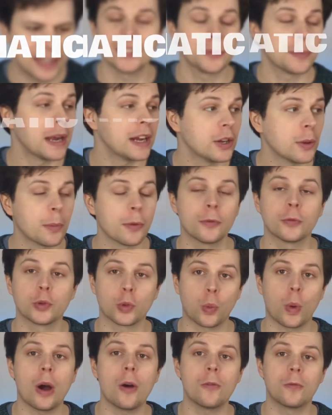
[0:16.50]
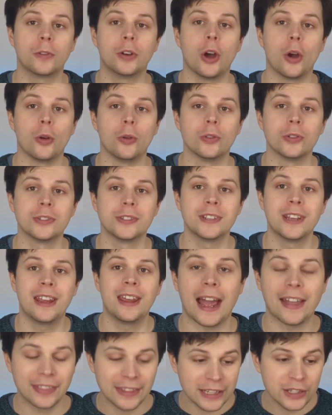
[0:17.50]
it's made up of 12 notes.
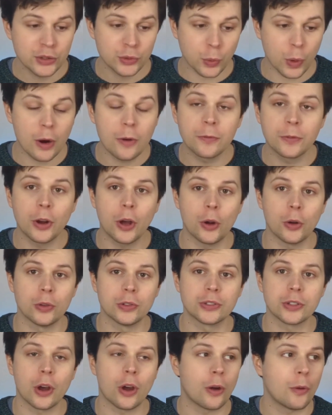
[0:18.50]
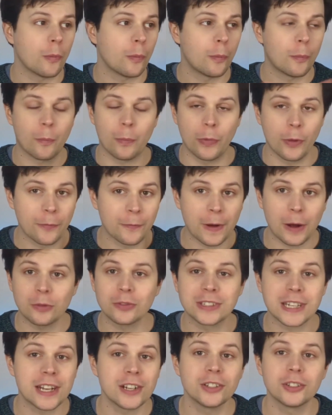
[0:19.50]
And these 12 notes are the
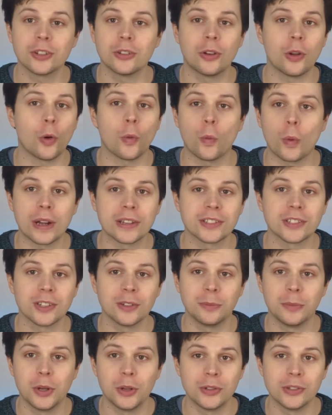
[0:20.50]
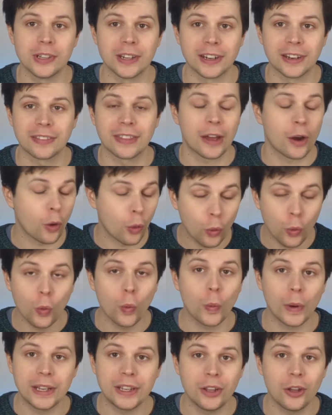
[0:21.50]
foundation of Western music. They're all
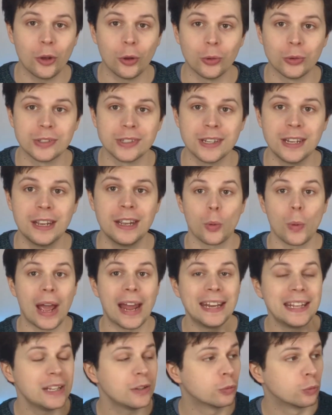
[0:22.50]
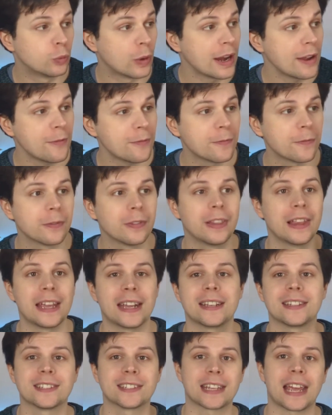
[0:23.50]
we use. So any riff,
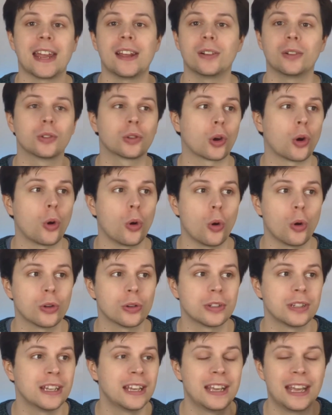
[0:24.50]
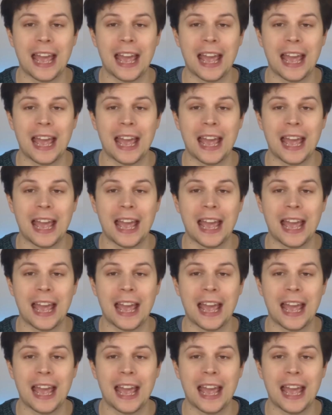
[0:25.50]
lick, scale, chord,